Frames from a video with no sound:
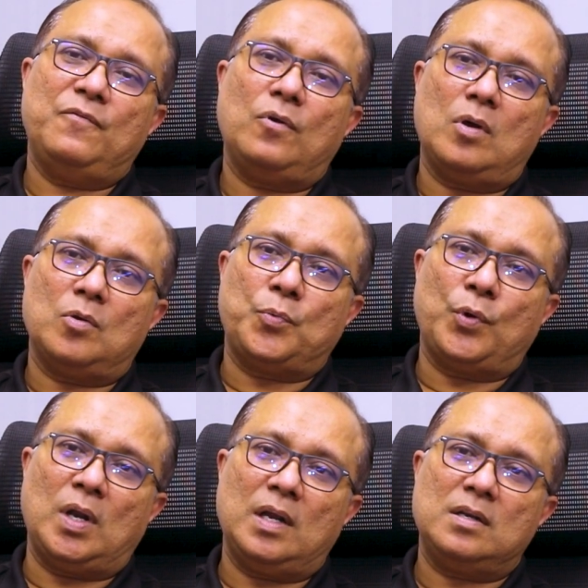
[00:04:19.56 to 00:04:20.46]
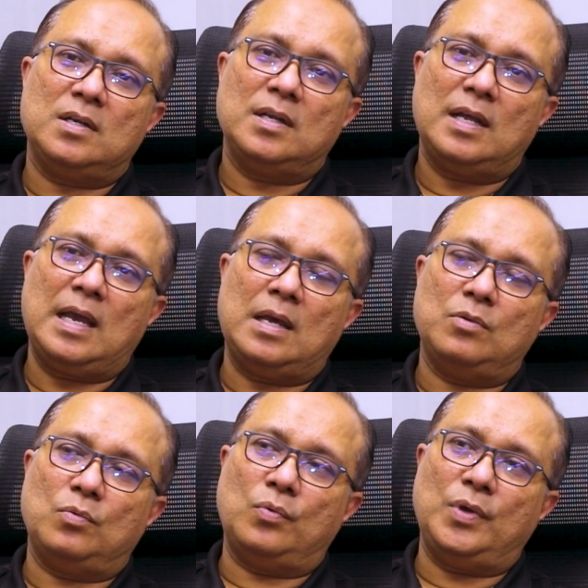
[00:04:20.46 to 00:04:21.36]
for our product,
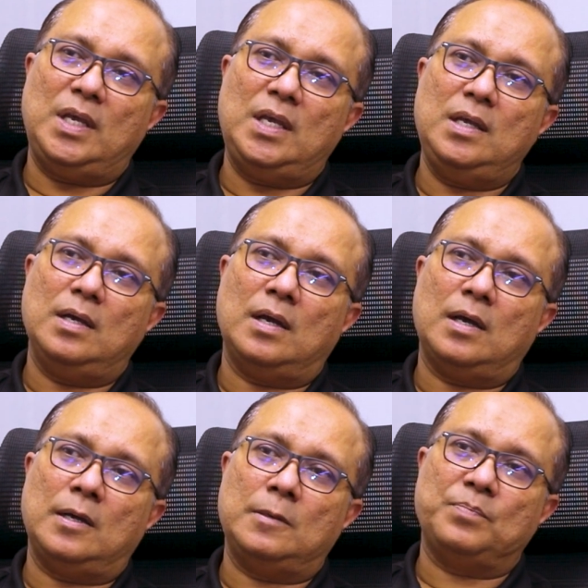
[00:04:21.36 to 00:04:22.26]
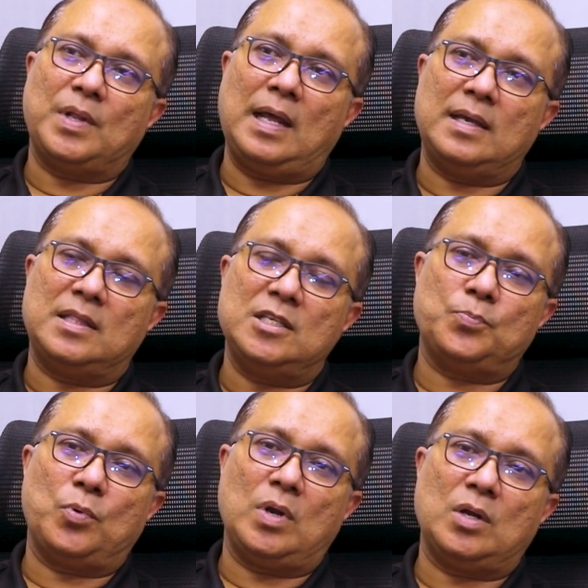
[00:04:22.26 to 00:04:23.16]
and we this
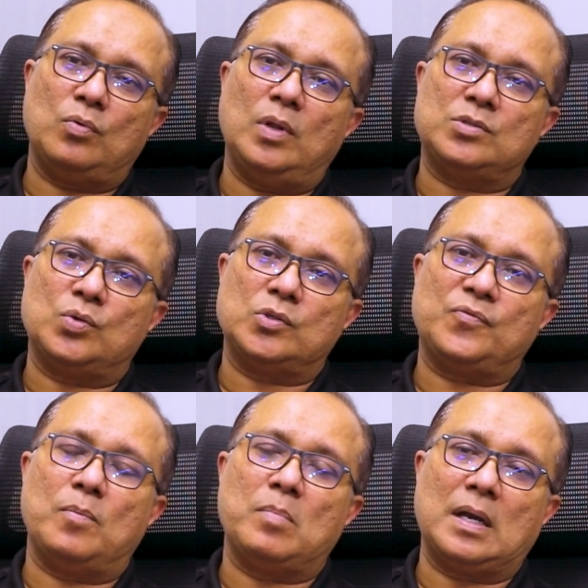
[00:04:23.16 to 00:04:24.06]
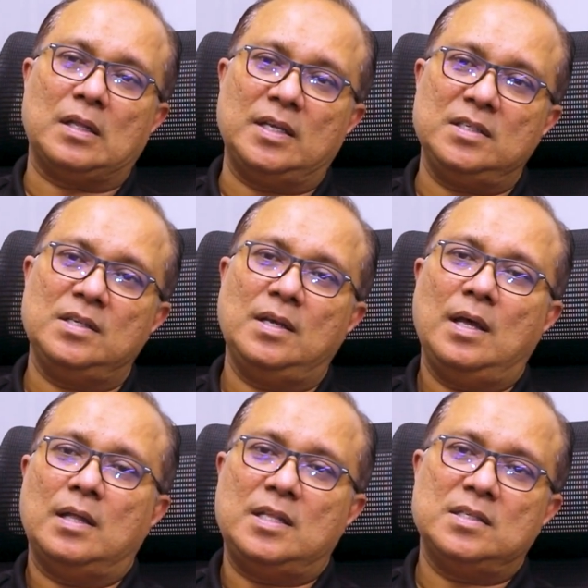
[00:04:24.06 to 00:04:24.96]
product will source from Bangladesh.
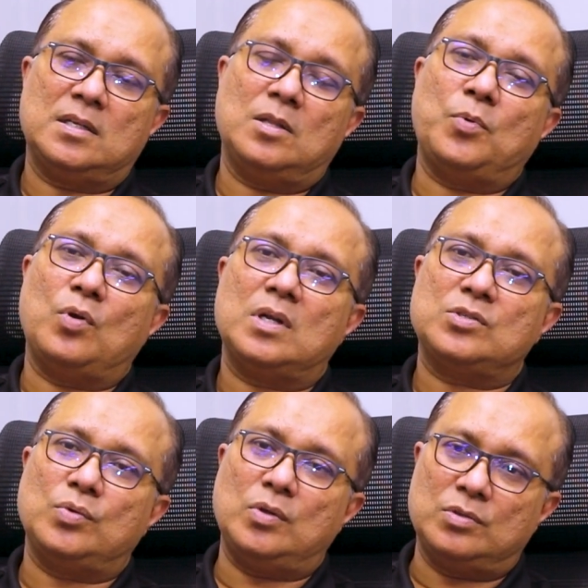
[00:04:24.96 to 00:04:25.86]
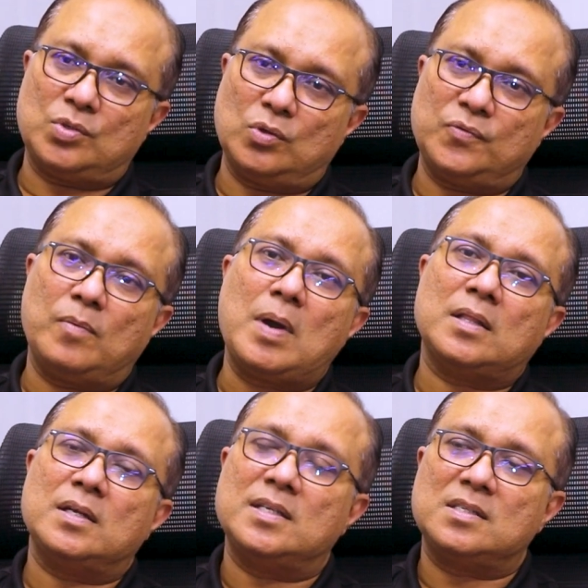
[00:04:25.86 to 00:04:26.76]
These are the products we will source from
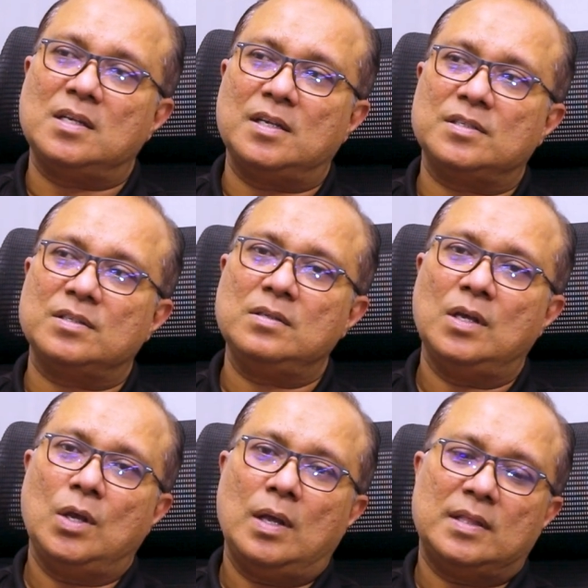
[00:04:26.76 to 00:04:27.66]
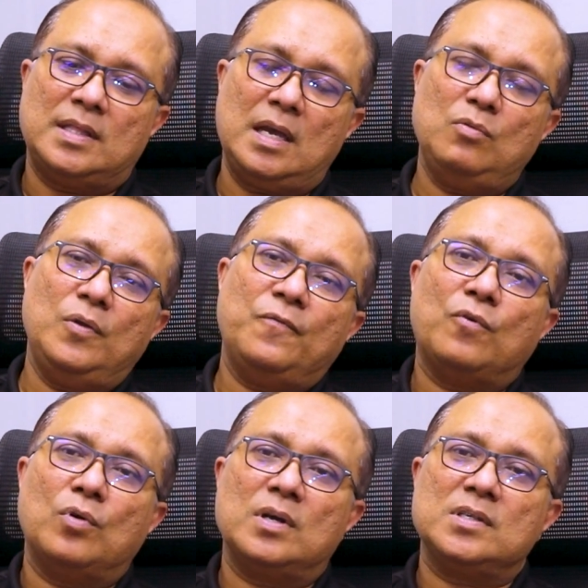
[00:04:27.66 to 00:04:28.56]
other destination. Then we
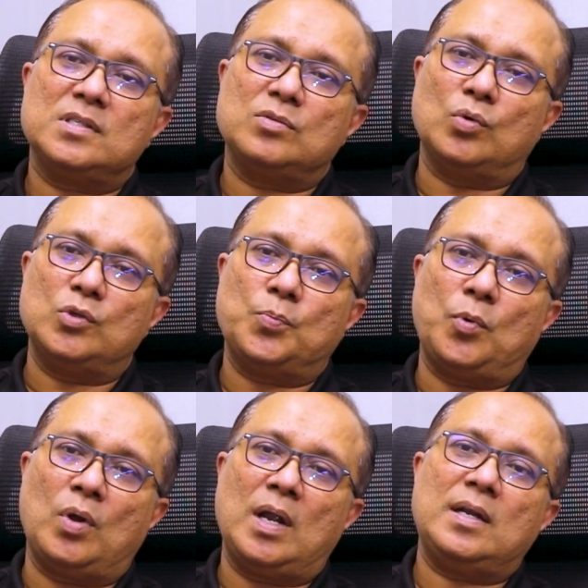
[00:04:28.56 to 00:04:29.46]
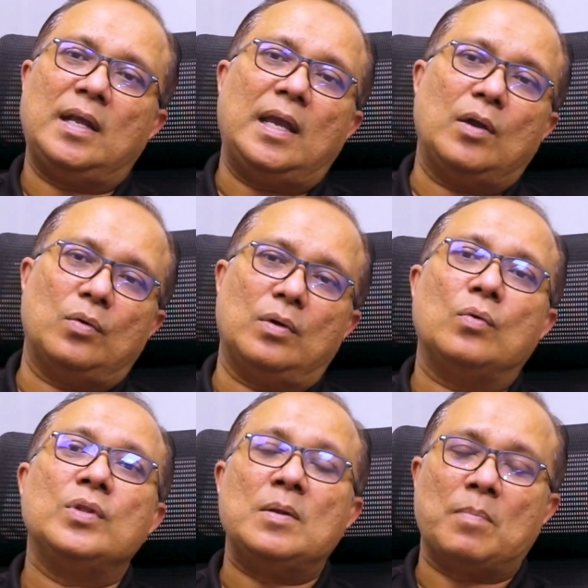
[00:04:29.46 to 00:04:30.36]
focus those products
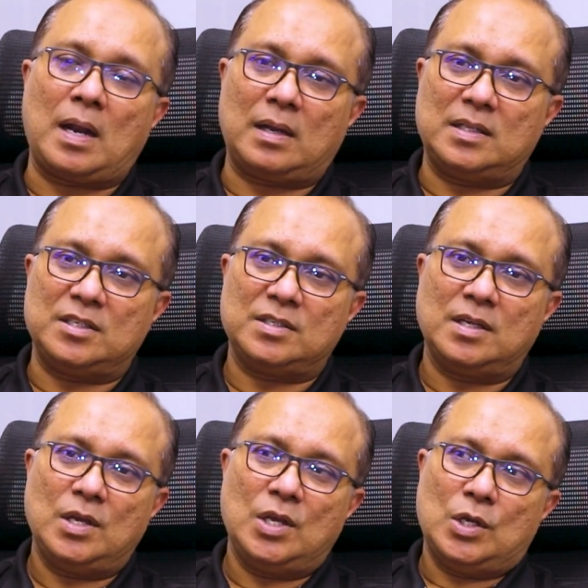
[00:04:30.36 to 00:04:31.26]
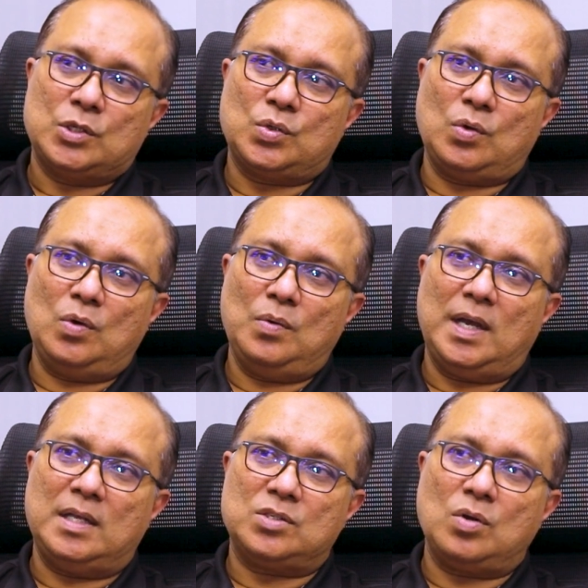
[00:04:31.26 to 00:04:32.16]
within Bangladesh. So
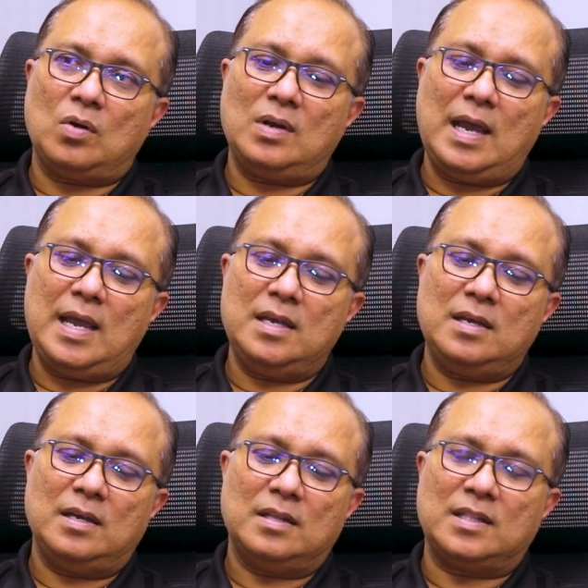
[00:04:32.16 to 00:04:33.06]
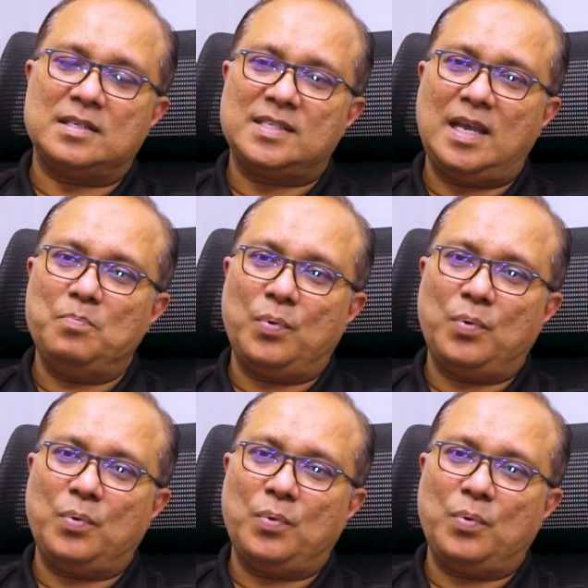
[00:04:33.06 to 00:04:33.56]
it's not like the same